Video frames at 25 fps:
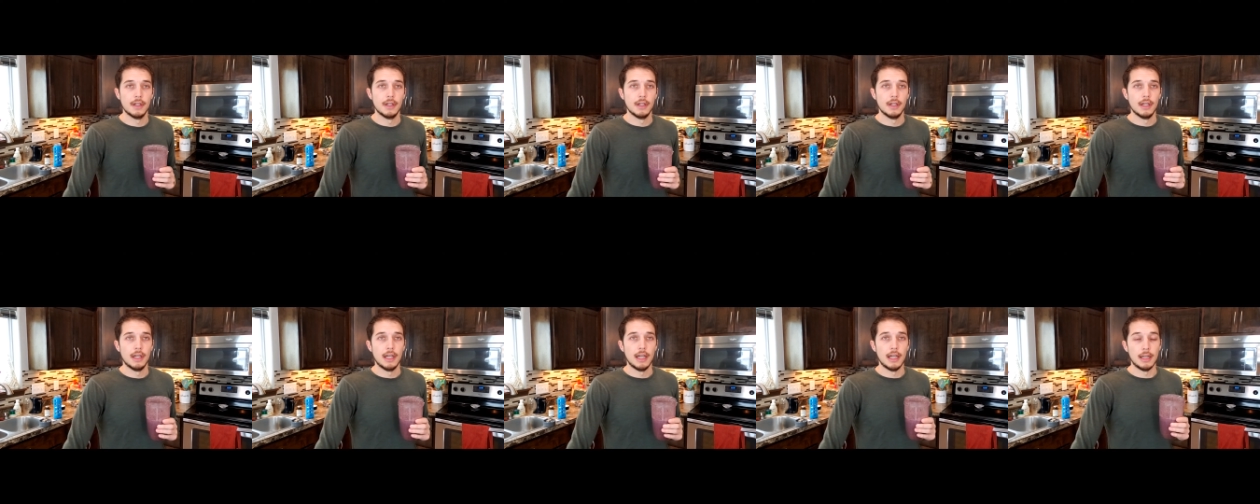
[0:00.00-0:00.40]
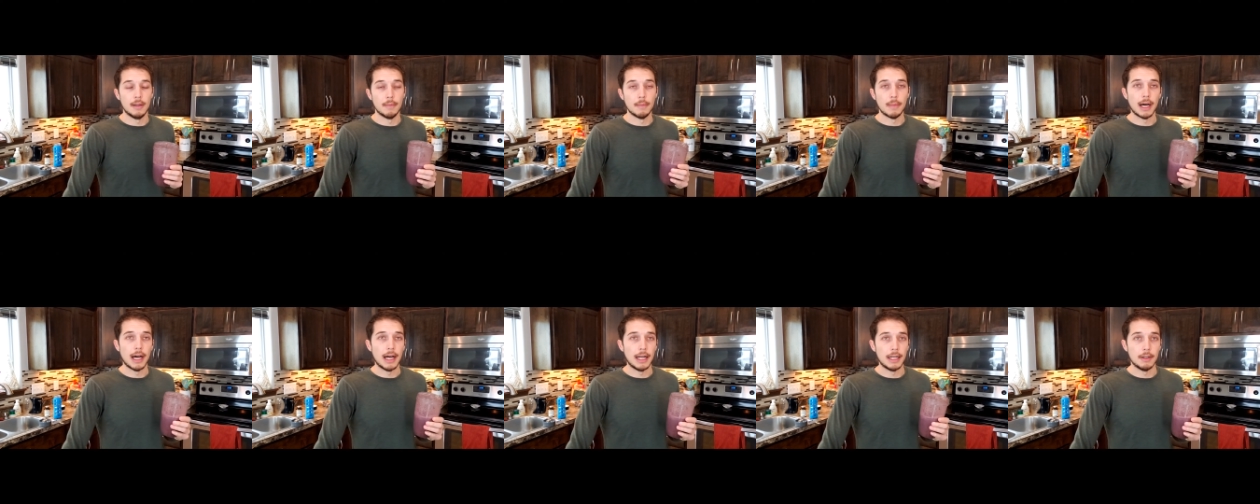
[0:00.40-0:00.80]
and the
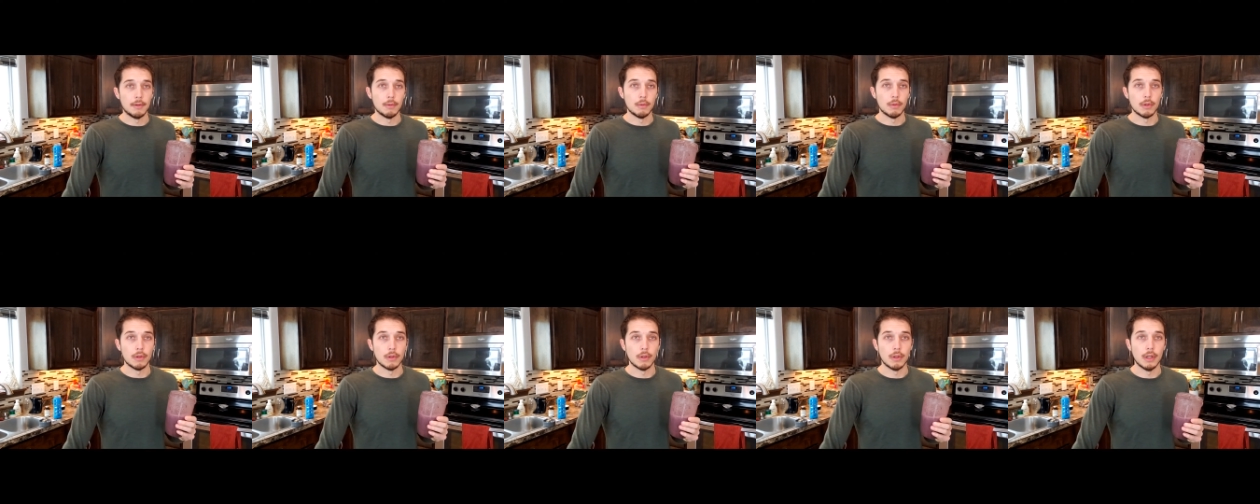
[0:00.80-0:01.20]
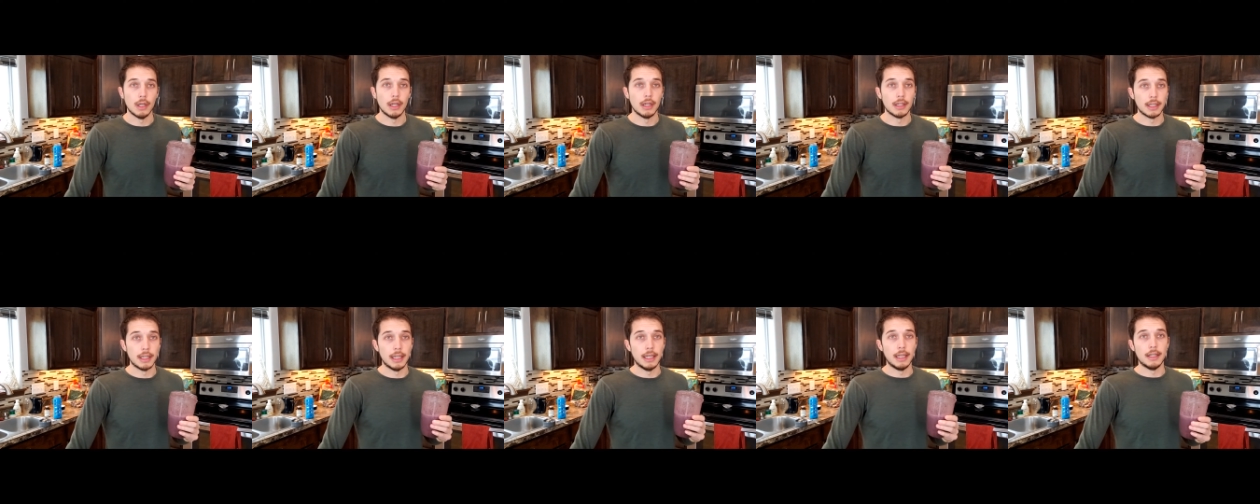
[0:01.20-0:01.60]
body will
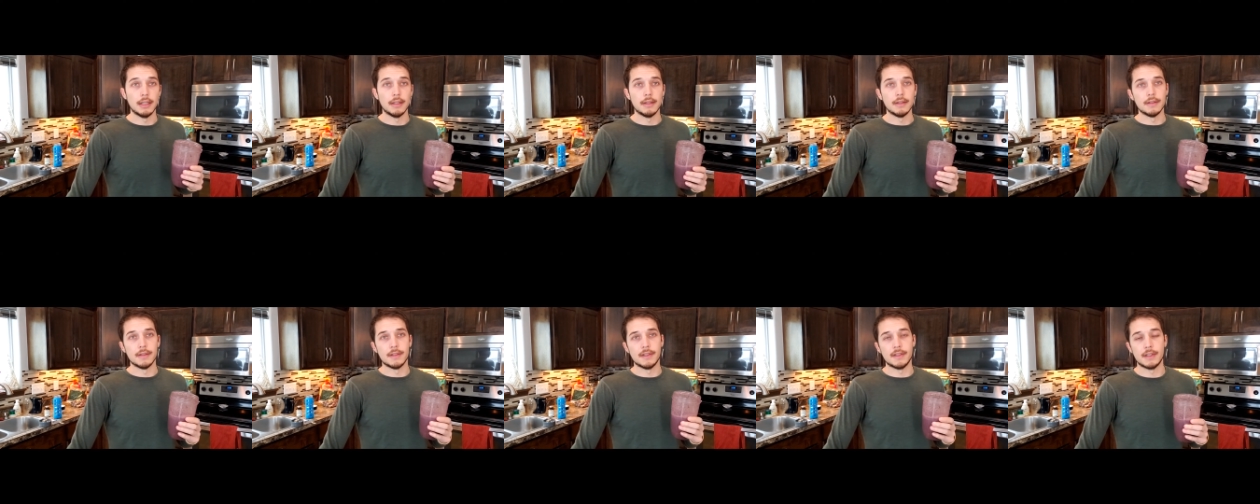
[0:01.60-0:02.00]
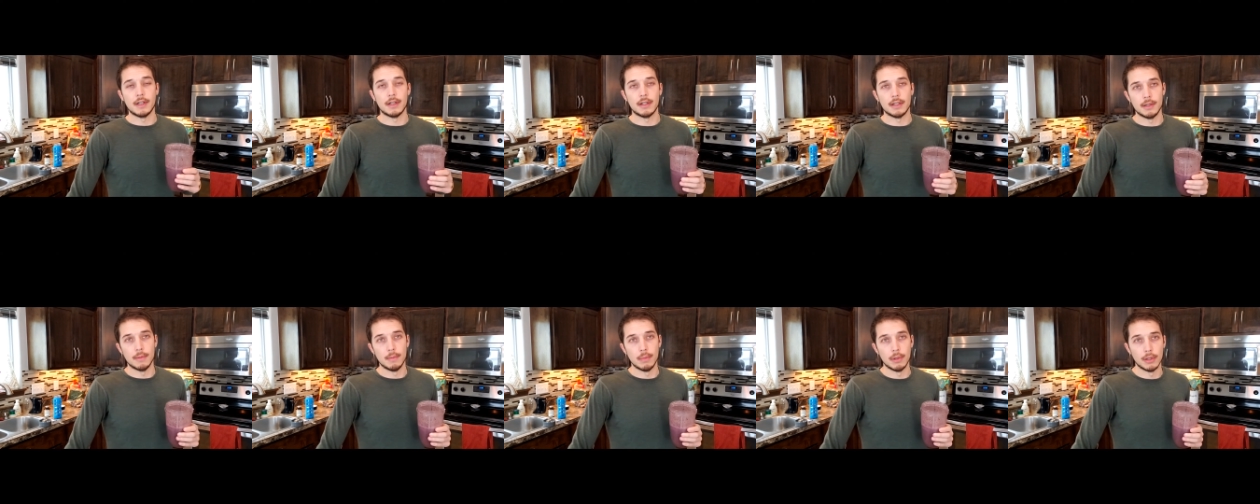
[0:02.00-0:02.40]
again start to
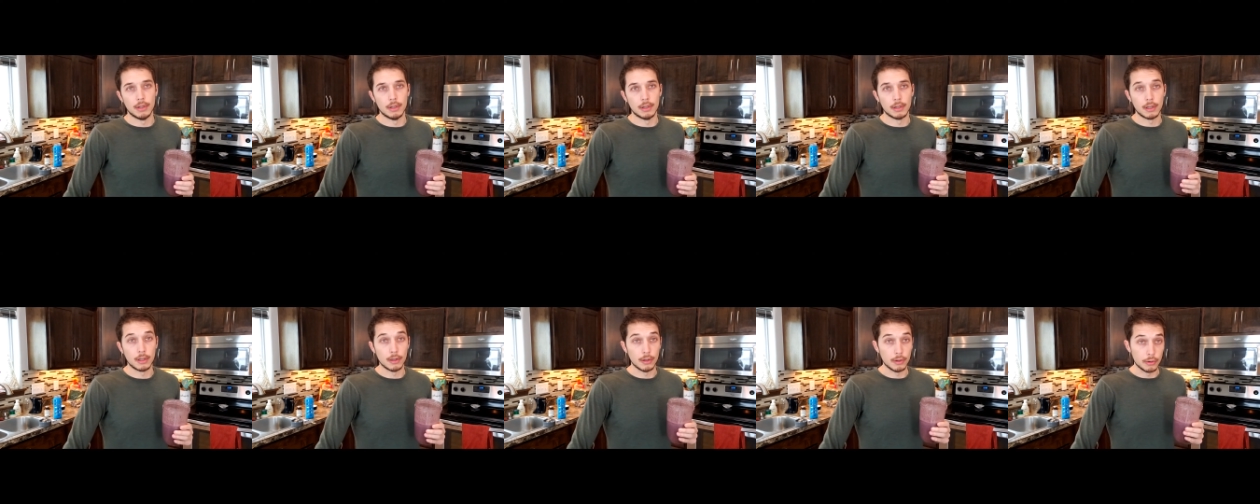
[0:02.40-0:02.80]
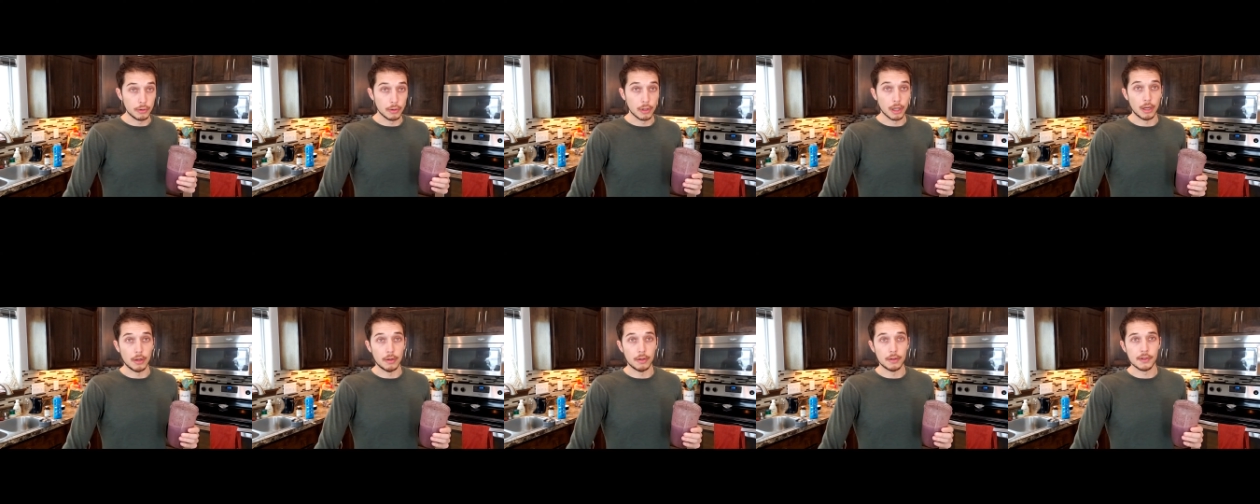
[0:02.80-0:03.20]
burn
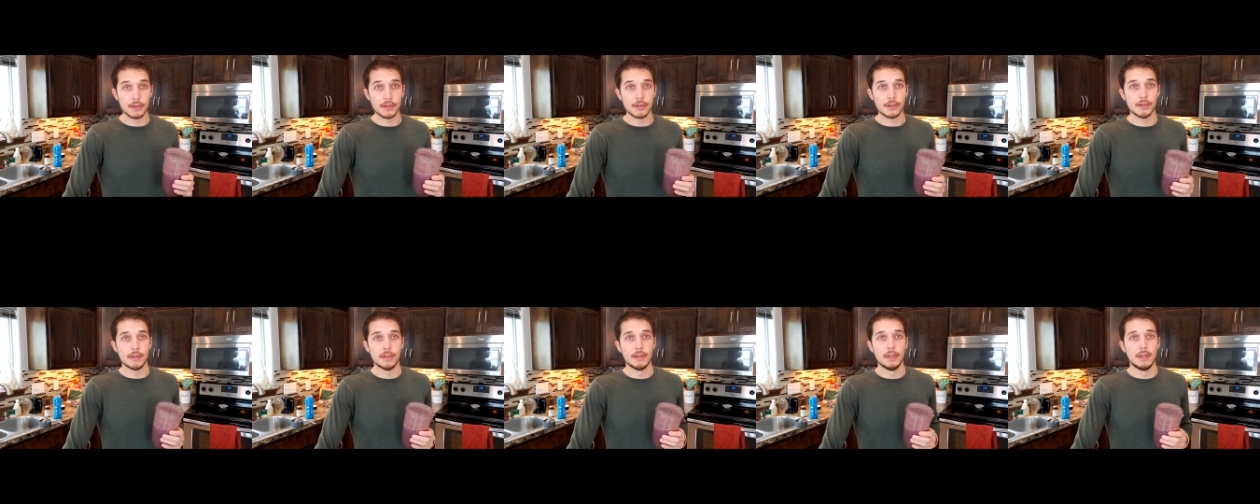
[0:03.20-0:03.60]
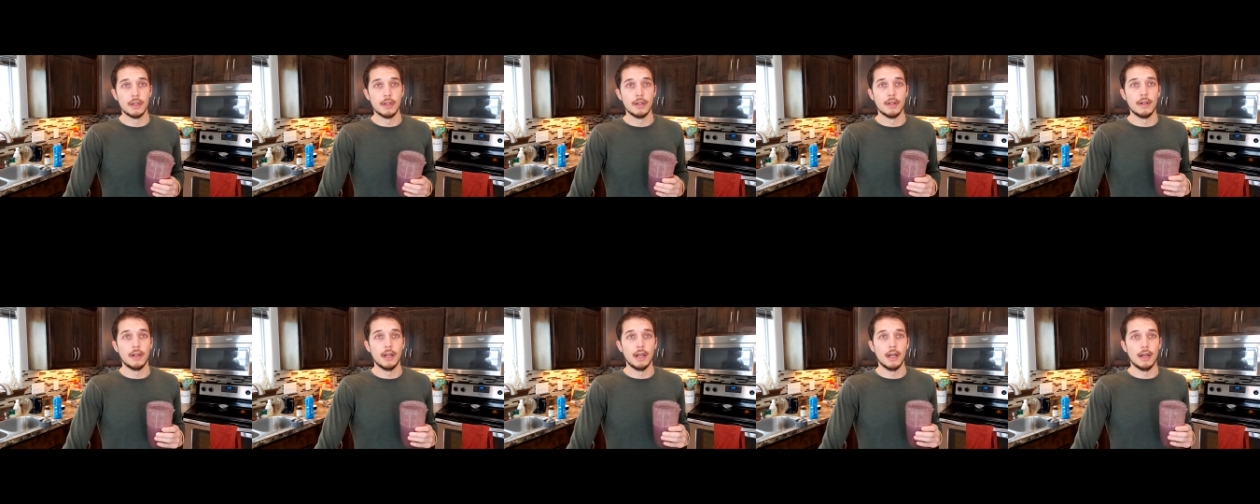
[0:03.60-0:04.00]
glucose
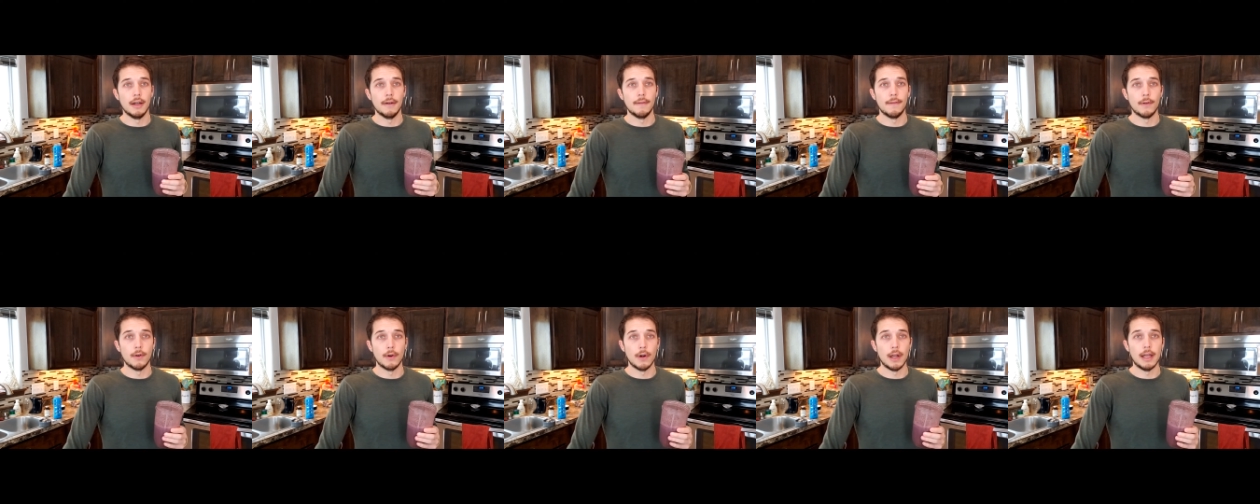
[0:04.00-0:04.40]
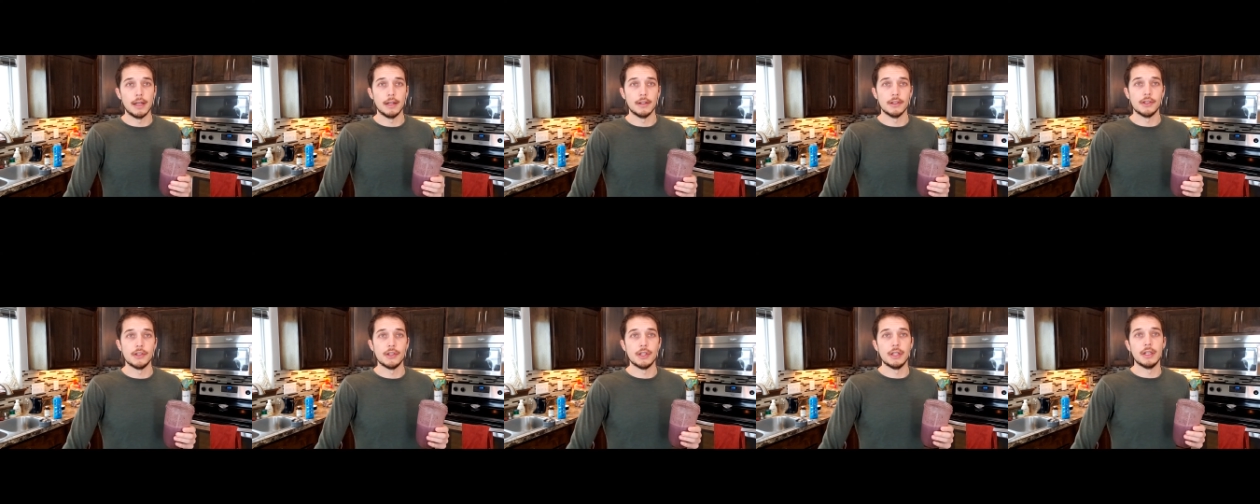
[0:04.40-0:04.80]
for
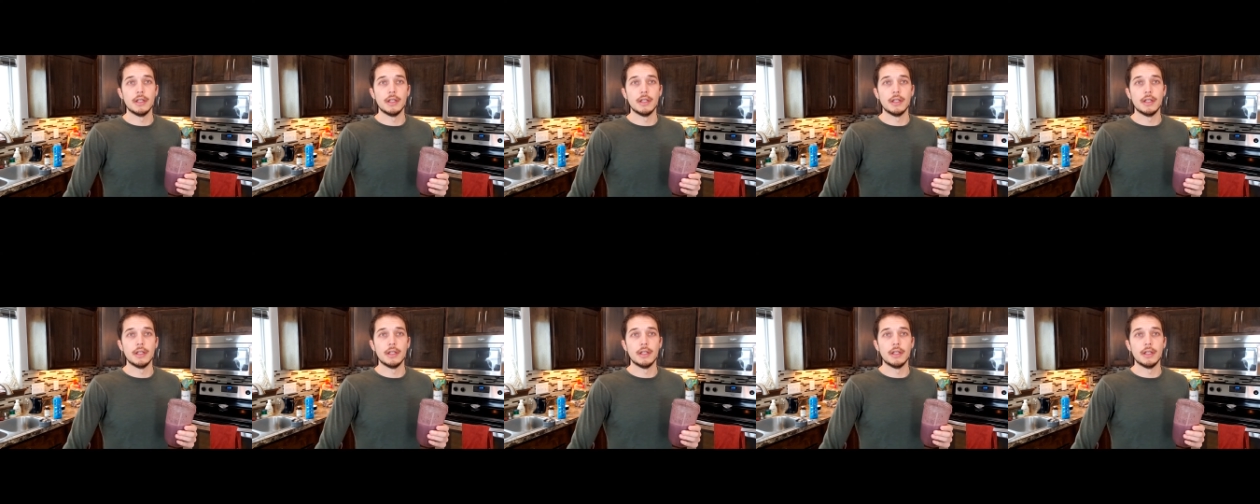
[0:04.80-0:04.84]
energy.